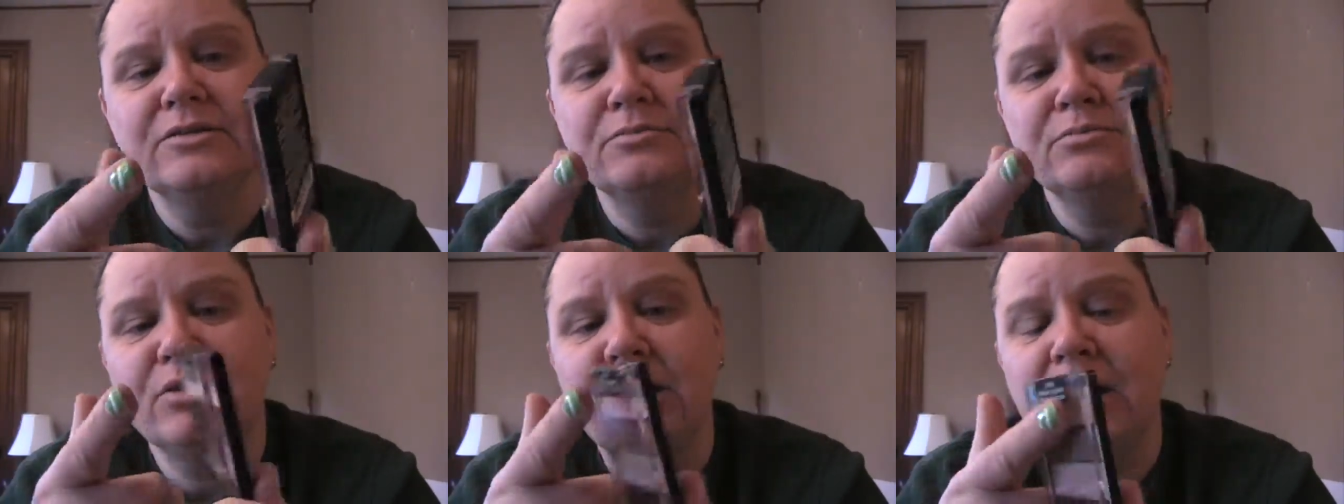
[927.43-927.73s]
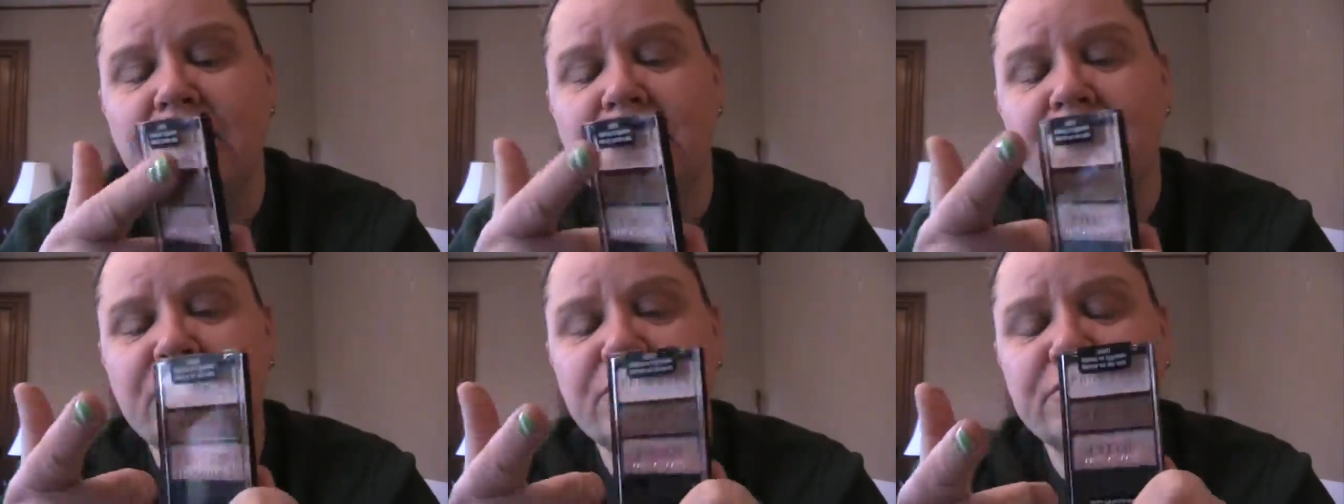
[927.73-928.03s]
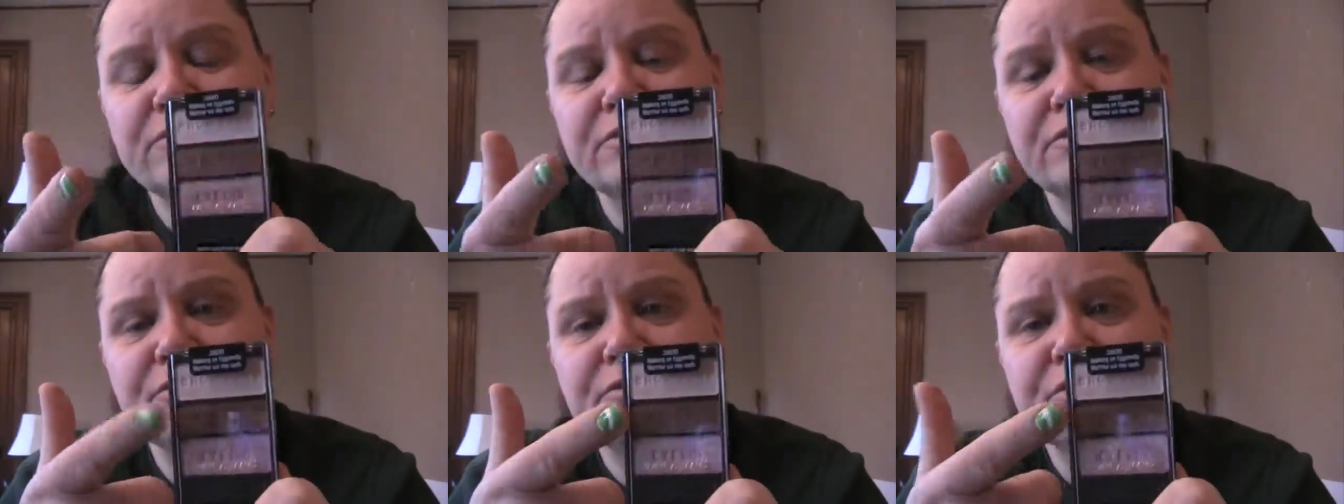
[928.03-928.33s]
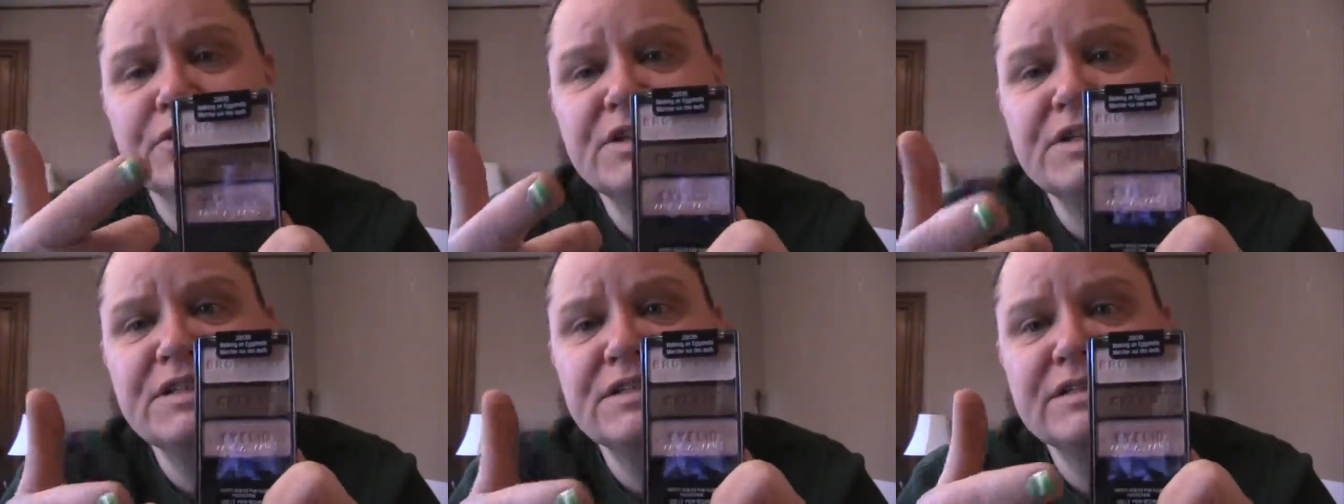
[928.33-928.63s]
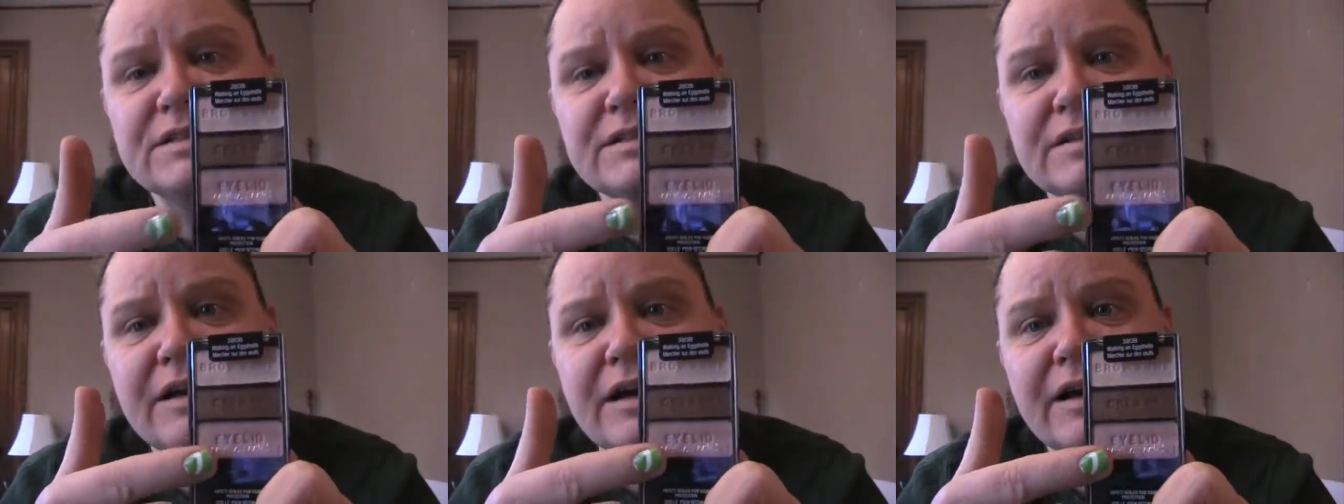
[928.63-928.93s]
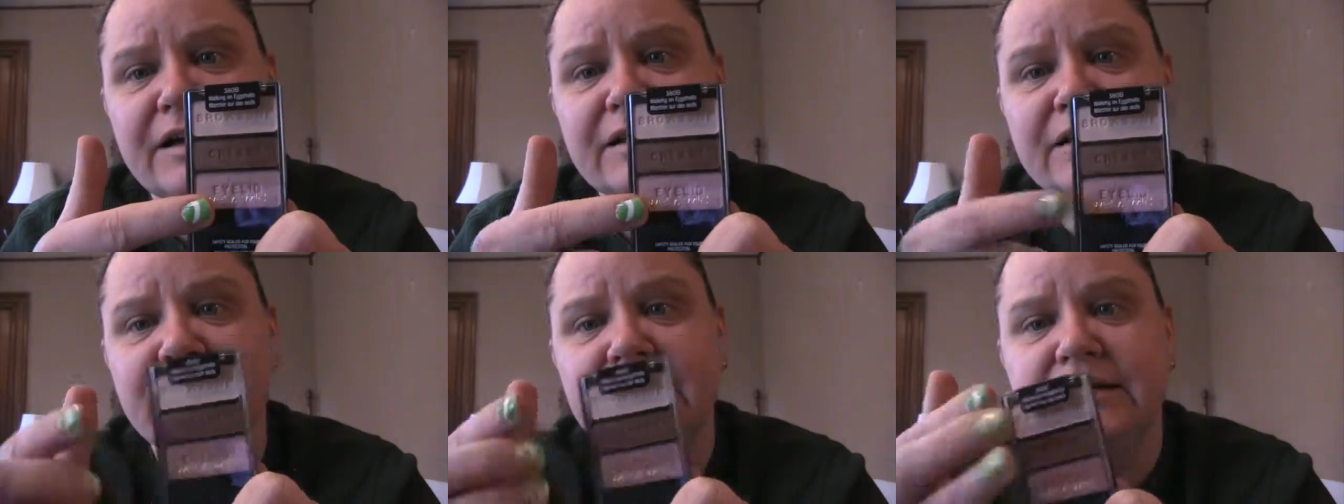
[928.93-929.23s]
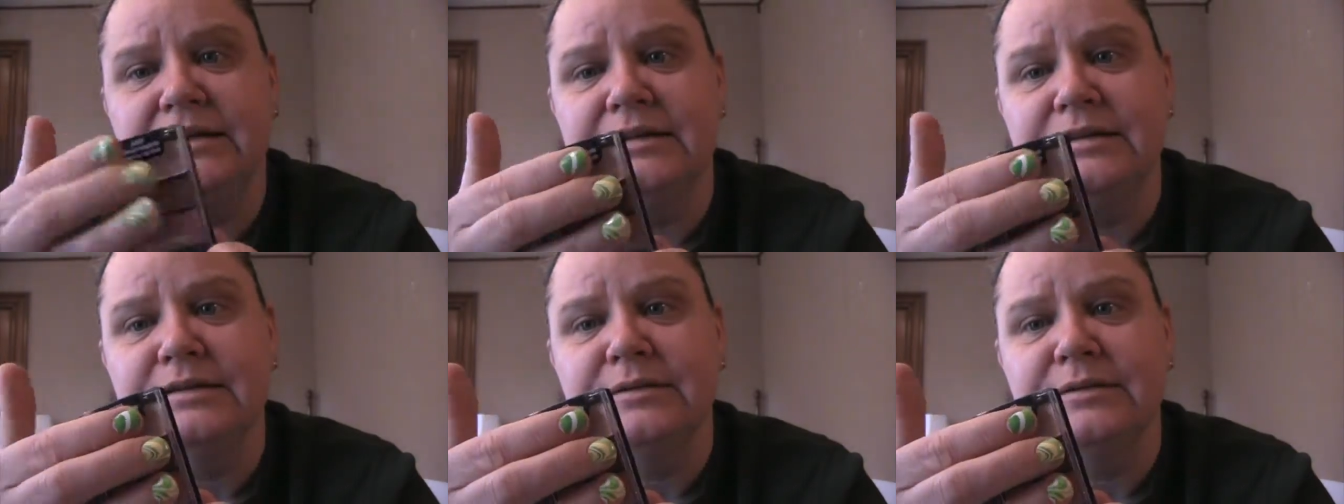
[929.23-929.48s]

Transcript: Brow bone, crease, eyelid,